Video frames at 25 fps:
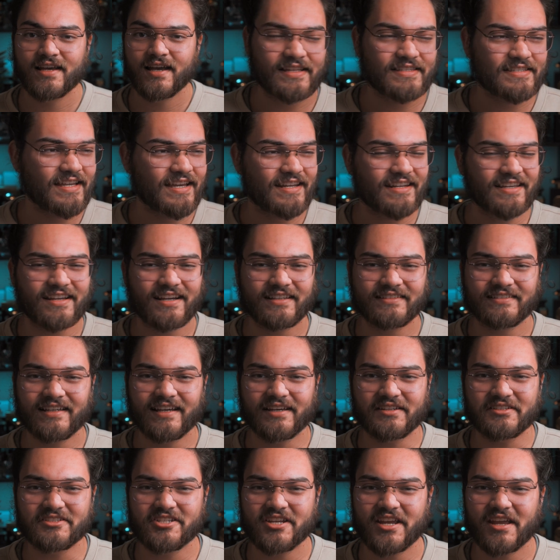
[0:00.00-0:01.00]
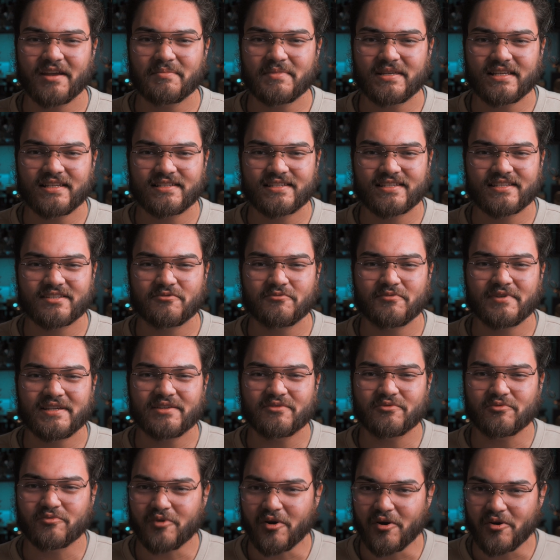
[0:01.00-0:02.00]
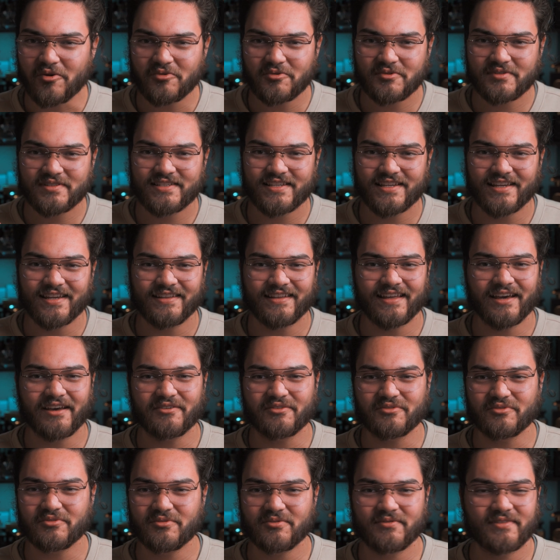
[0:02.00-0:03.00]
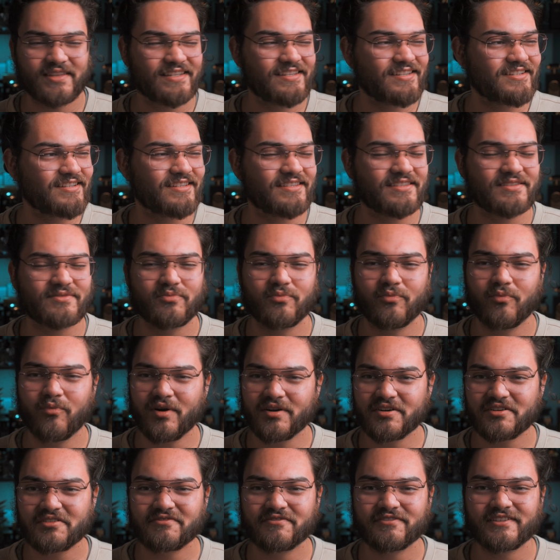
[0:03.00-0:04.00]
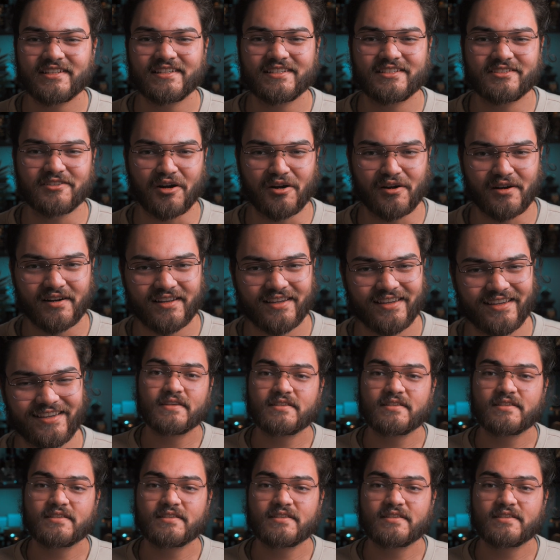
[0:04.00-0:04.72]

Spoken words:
It's kind of got that jammy, sweet rose and that oud that's just wonderfully dark.